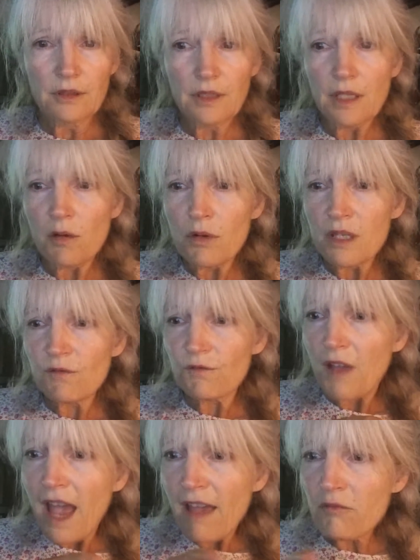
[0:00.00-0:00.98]
There was
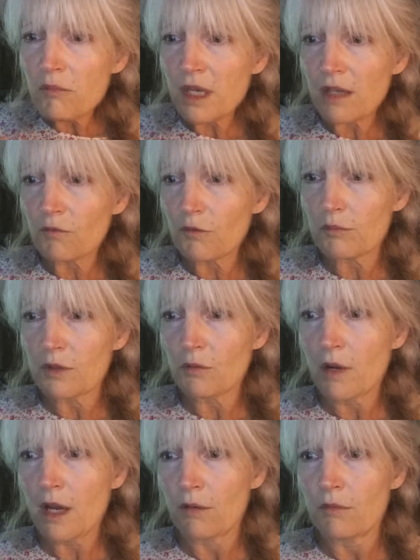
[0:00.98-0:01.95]
5 men from the
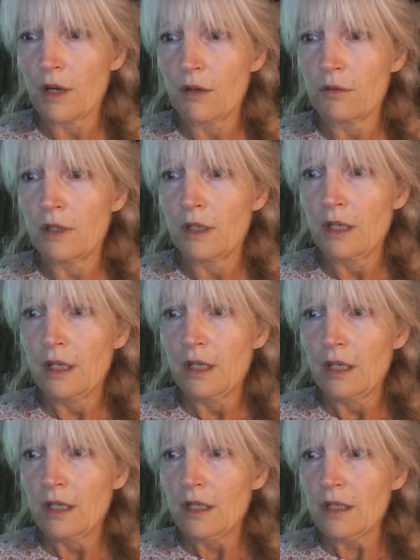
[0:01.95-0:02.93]
railroad.
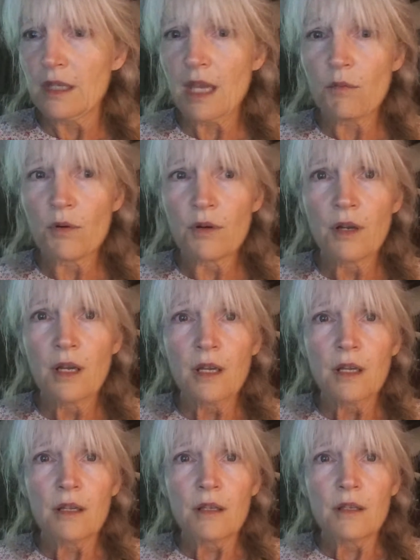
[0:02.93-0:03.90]
They were
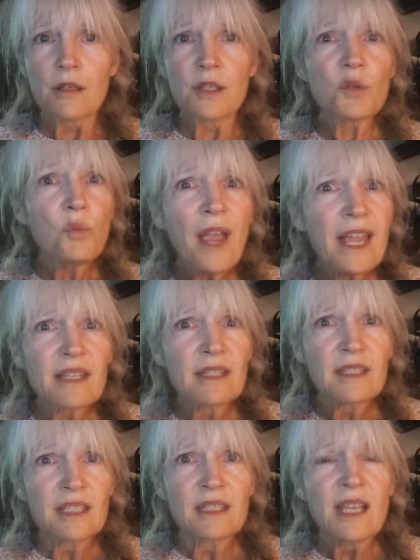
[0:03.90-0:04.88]

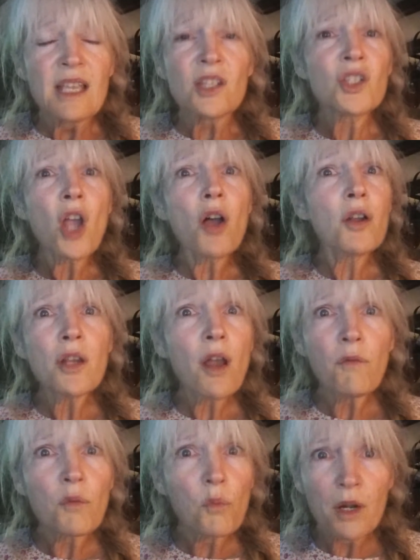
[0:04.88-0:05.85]
sweating and talking
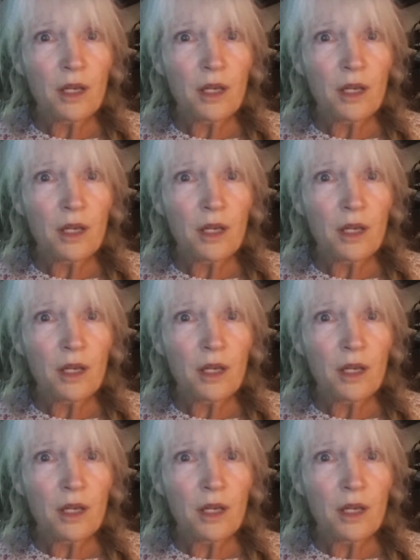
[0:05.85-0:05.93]
over one